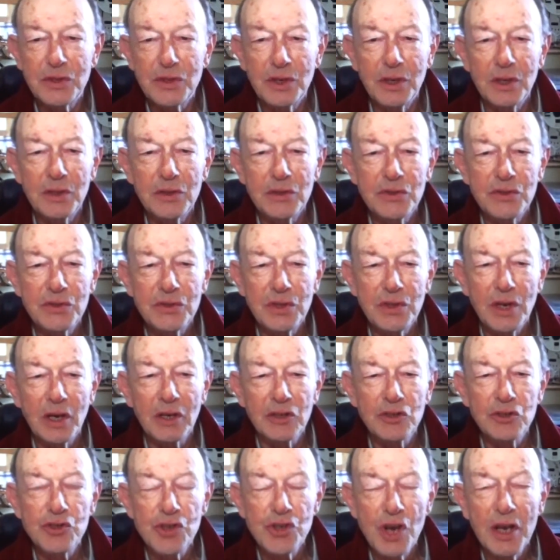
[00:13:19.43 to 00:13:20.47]
equal
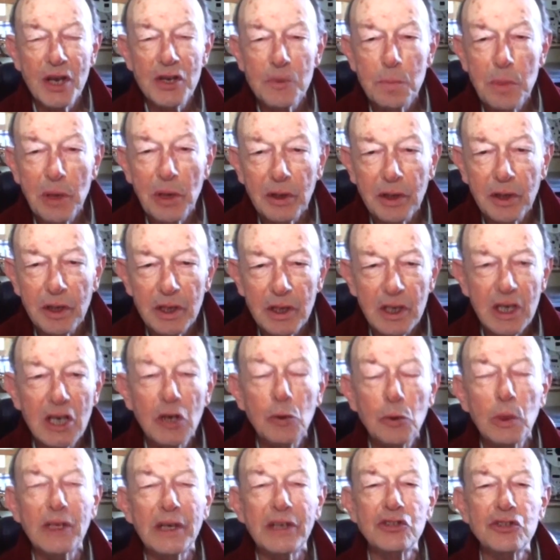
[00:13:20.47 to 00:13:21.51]
exchange value
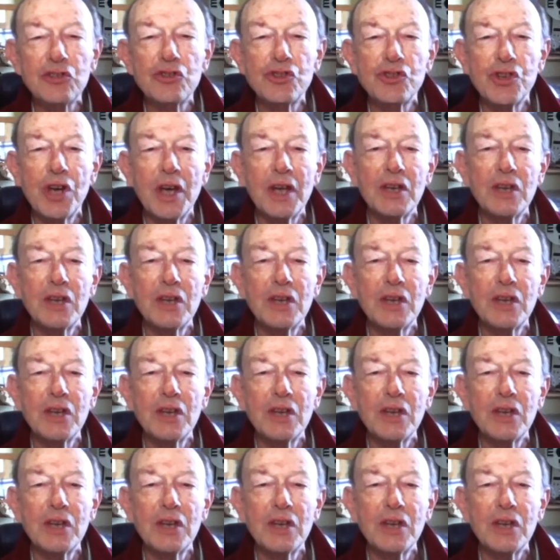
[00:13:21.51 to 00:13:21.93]
across